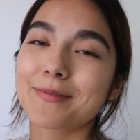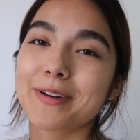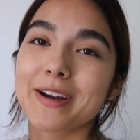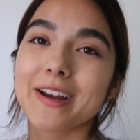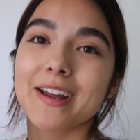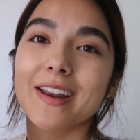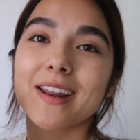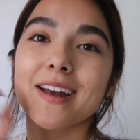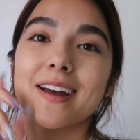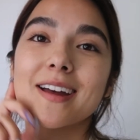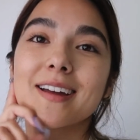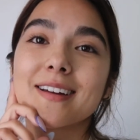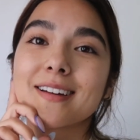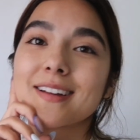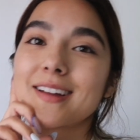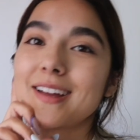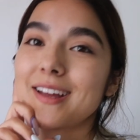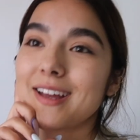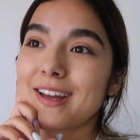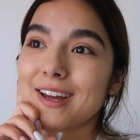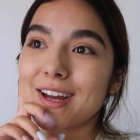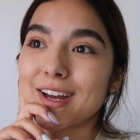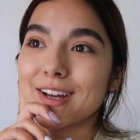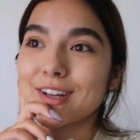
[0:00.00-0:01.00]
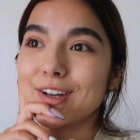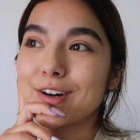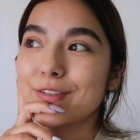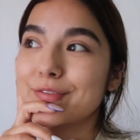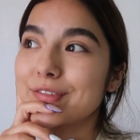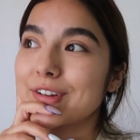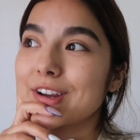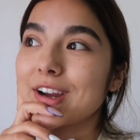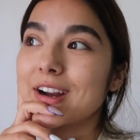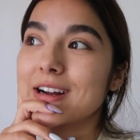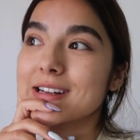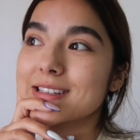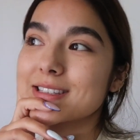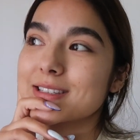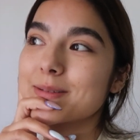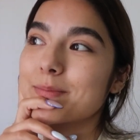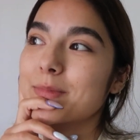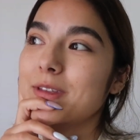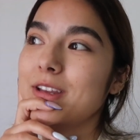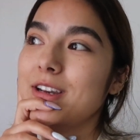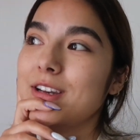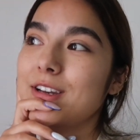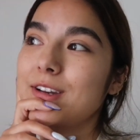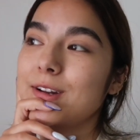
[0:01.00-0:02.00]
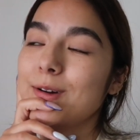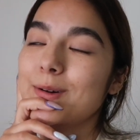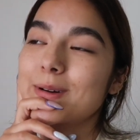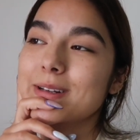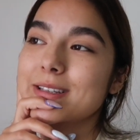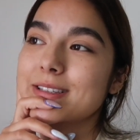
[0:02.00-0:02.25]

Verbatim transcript: we're gonna go figure out something to do.